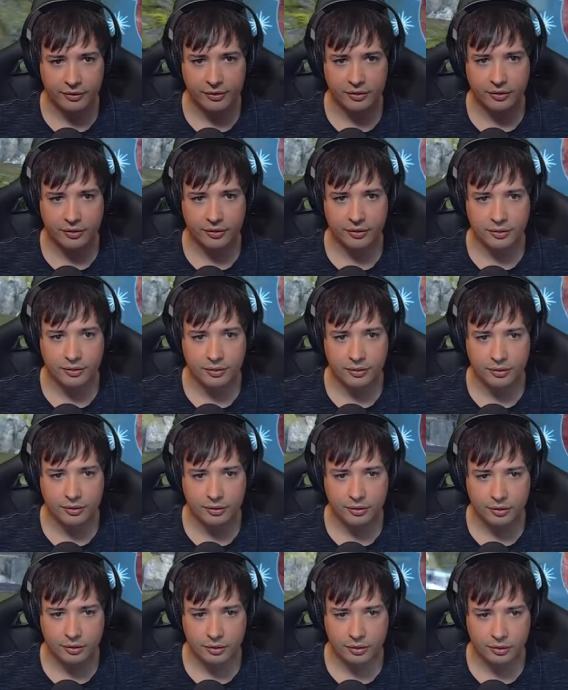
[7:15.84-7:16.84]

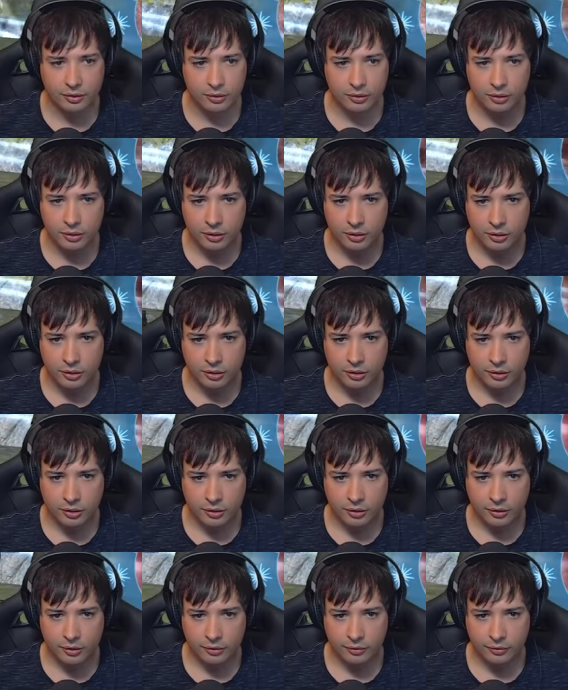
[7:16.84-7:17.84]

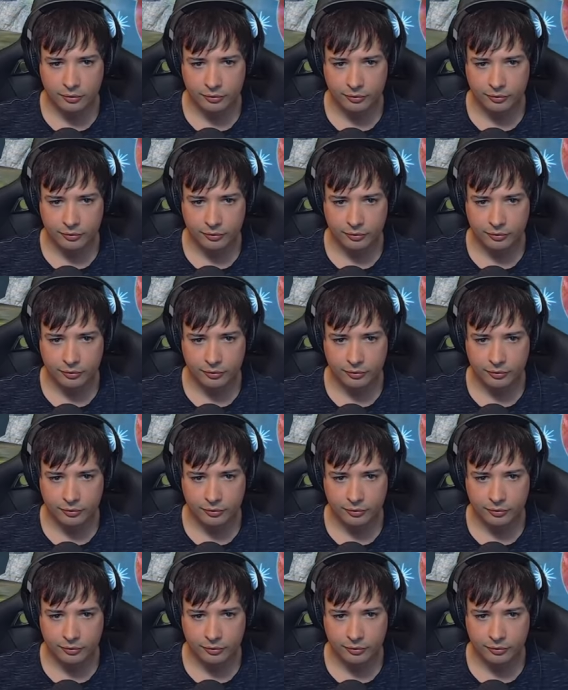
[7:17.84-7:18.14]
Nobody speaks.